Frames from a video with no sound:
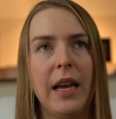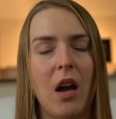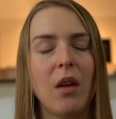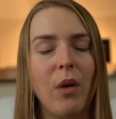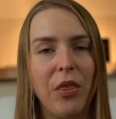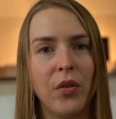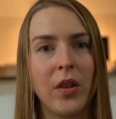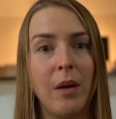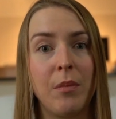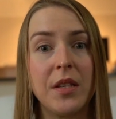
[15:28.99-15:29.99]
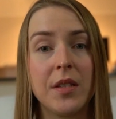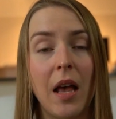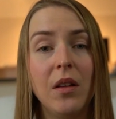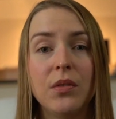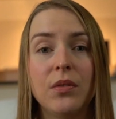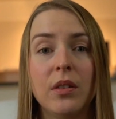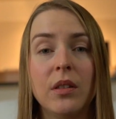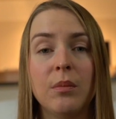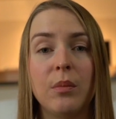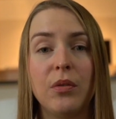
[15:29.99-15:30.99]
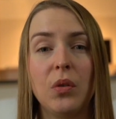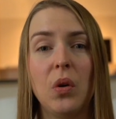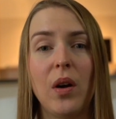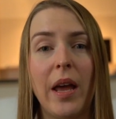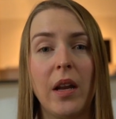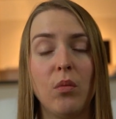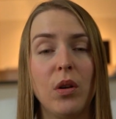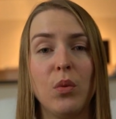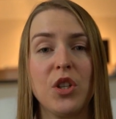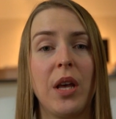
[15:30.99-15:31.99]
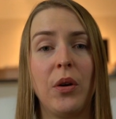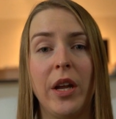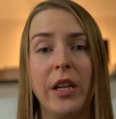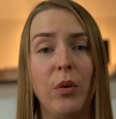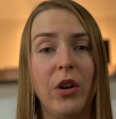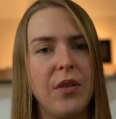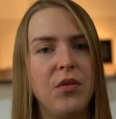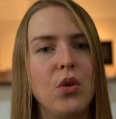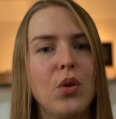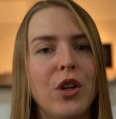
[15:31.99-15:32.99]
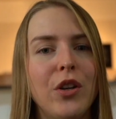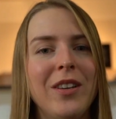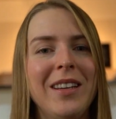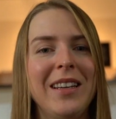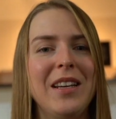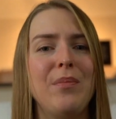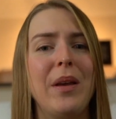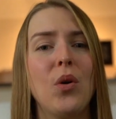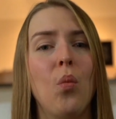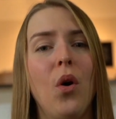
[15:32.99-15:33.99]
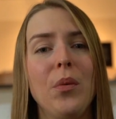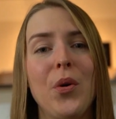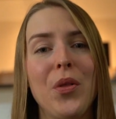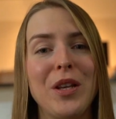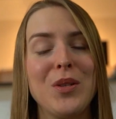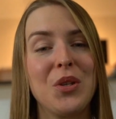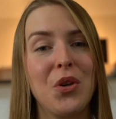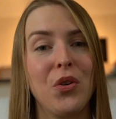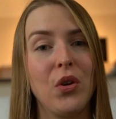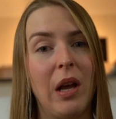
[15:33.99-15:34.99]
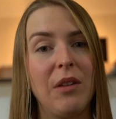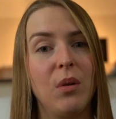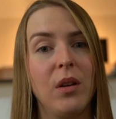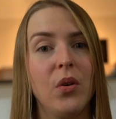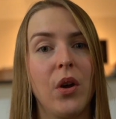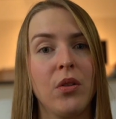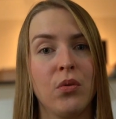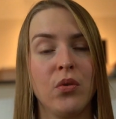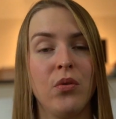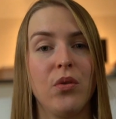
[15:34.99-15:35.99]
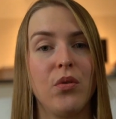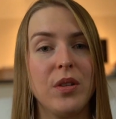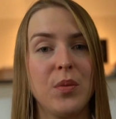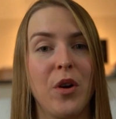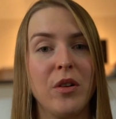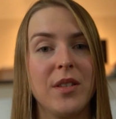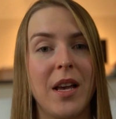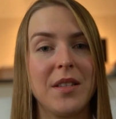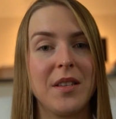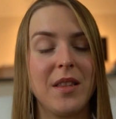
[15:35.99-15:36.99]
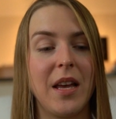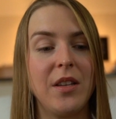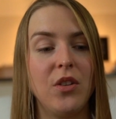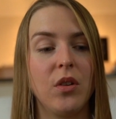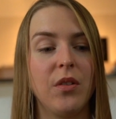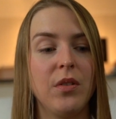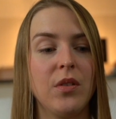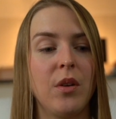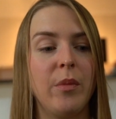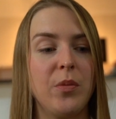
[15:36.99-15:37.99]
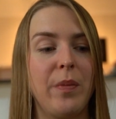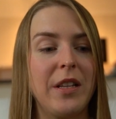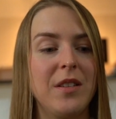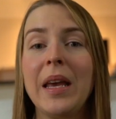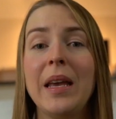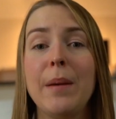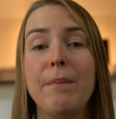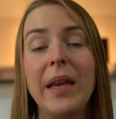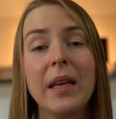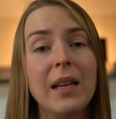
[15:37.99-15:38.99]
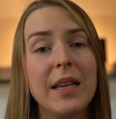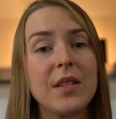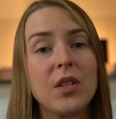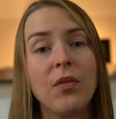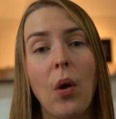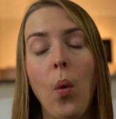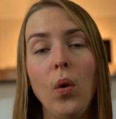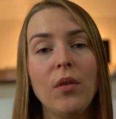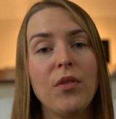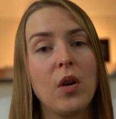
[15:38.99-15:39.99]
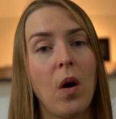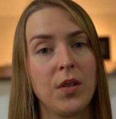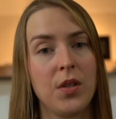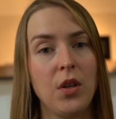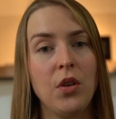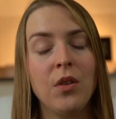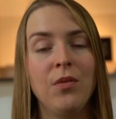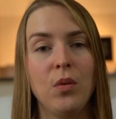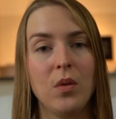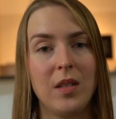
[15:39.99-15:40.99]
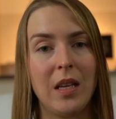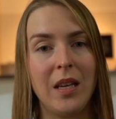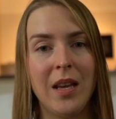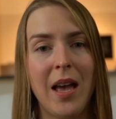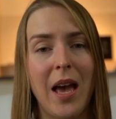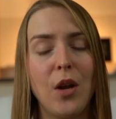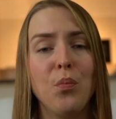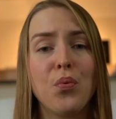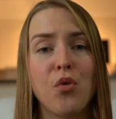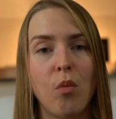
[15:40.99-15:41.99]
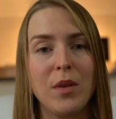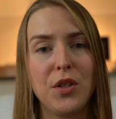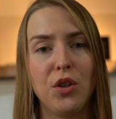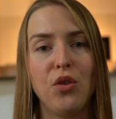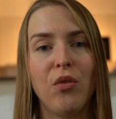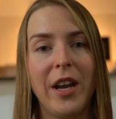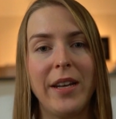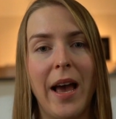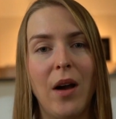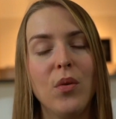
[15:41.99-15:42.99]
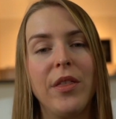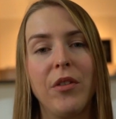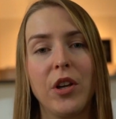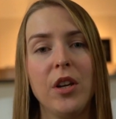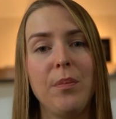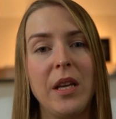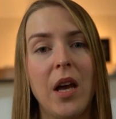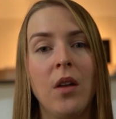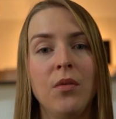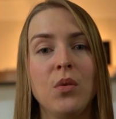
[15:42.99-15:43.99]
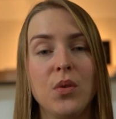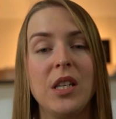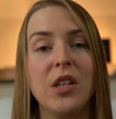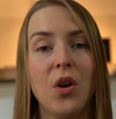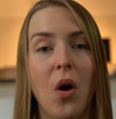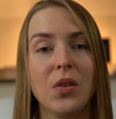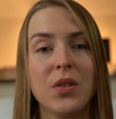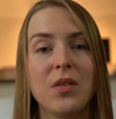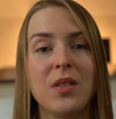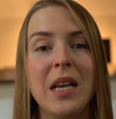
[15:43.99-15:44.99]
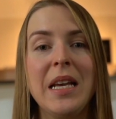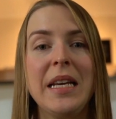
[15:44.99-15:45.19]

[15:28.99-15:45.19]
I went through that myself before, and I wouldn't wish that on anyone. If you can make one more thing secure in your life while you're going through this process, then you're going to feel so much better. Make a list of all of the costs that you can foresee, and I'm promising you right now, there are going to be unforeseen costs.